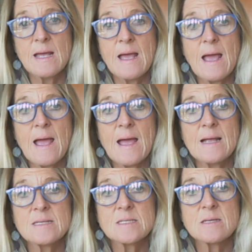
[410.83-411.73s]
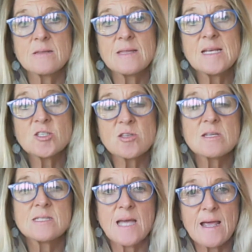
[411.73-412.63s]
And these are the
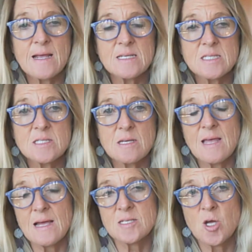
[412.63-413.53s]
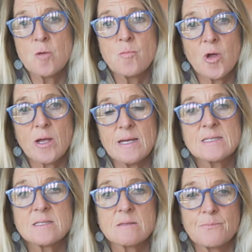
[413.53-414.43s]
days that homework
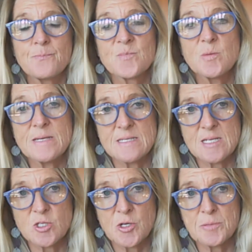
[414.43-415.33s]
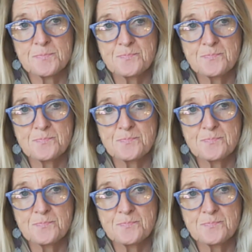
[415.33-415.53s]
is to be sent home.